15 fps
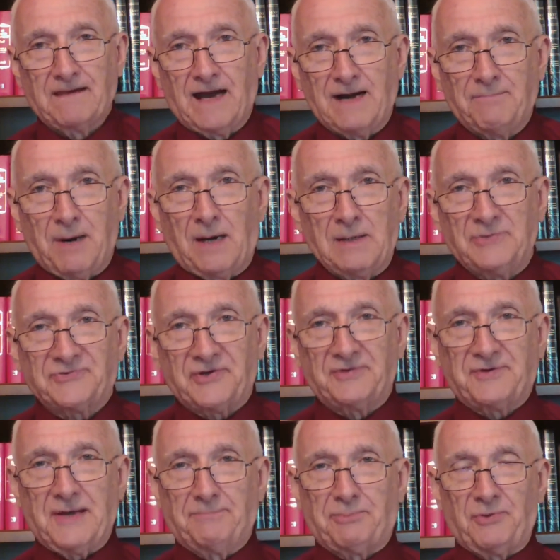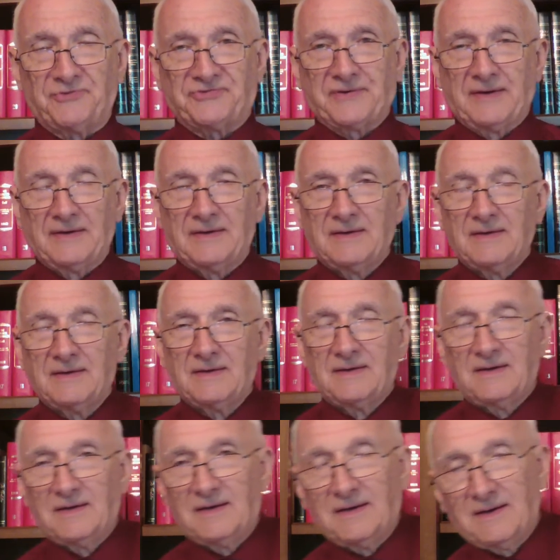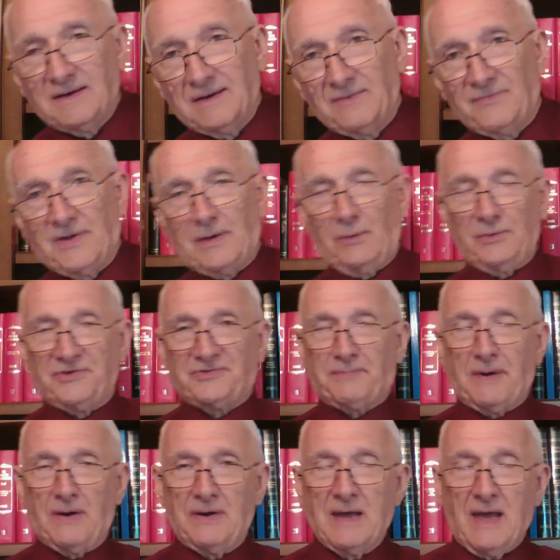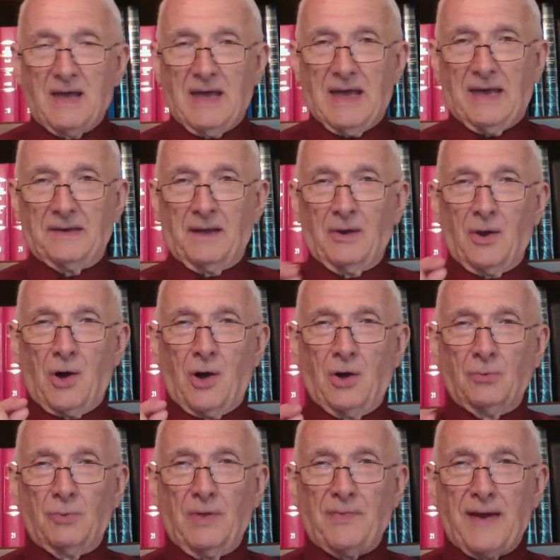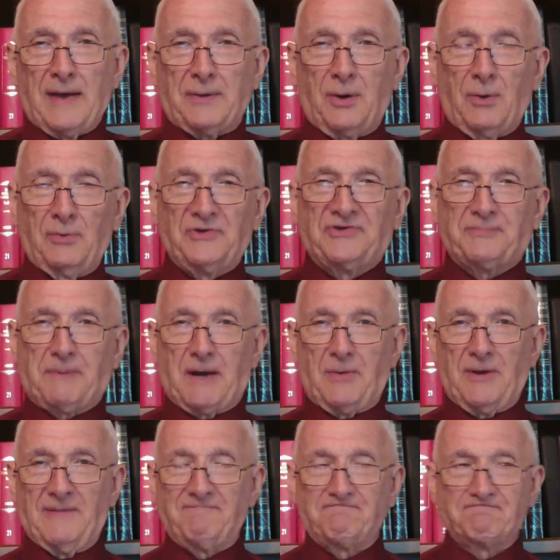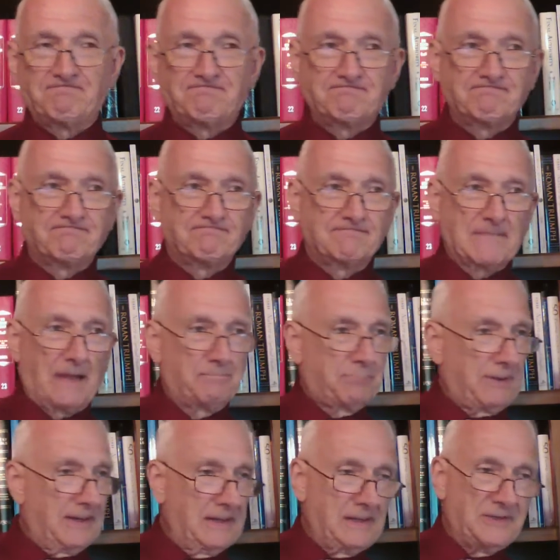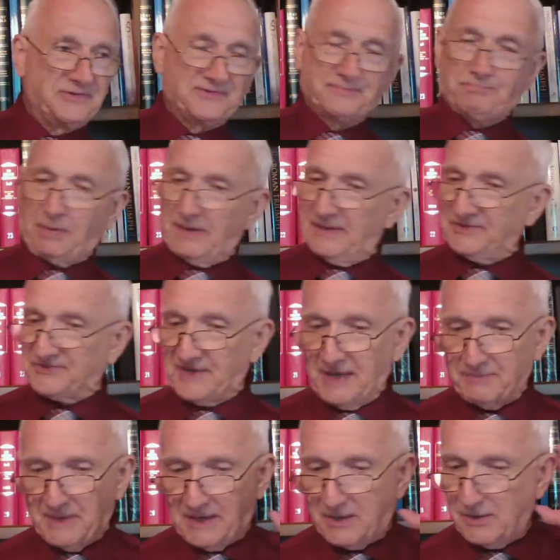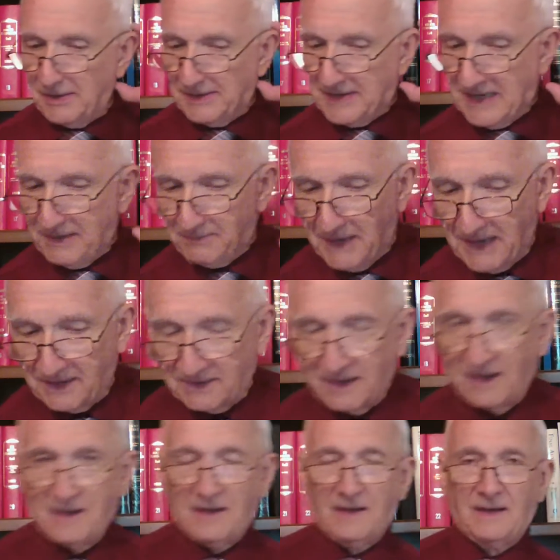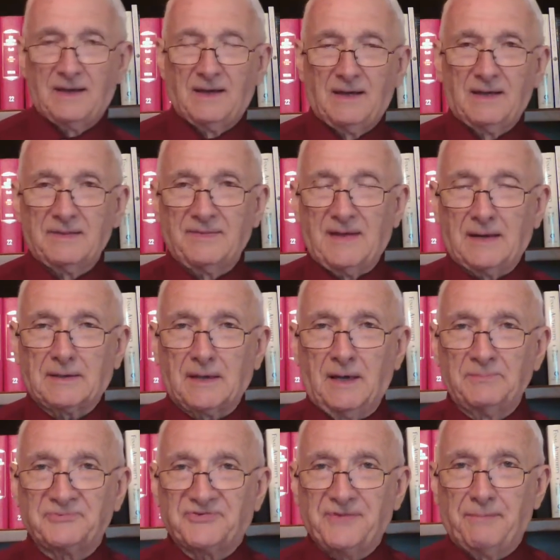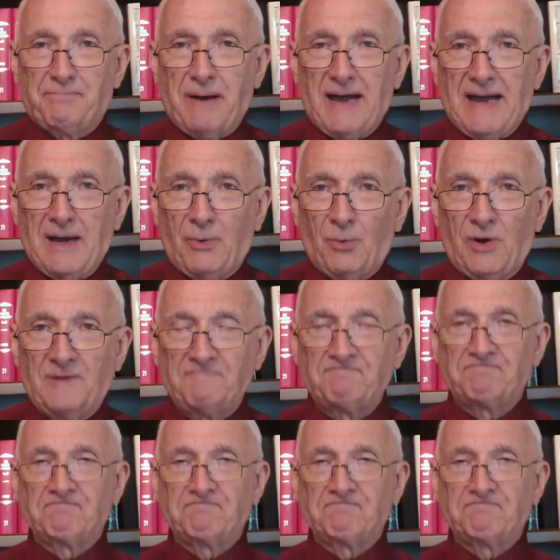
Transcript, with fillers: Our bodies are temples of the Holy Spirit. And along with that Holy Spirit, please, please let me hear an amen. There comes the power.